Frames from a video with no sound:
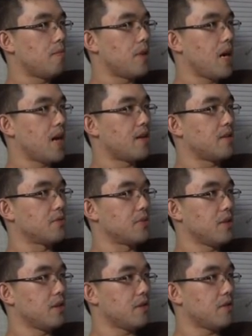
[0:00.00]
Bananas,
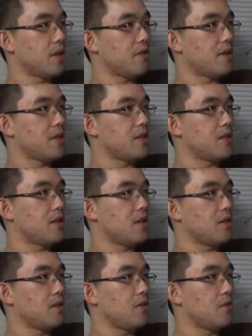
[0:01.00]
real great ways to
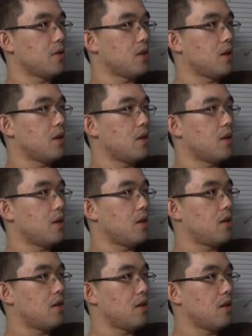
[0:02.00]
tell you, uh,
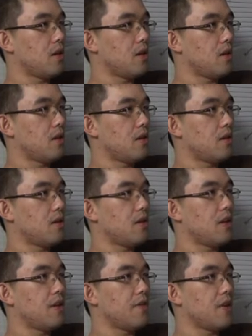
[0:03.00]

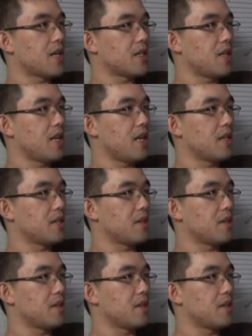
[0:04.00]
if you're actually hitting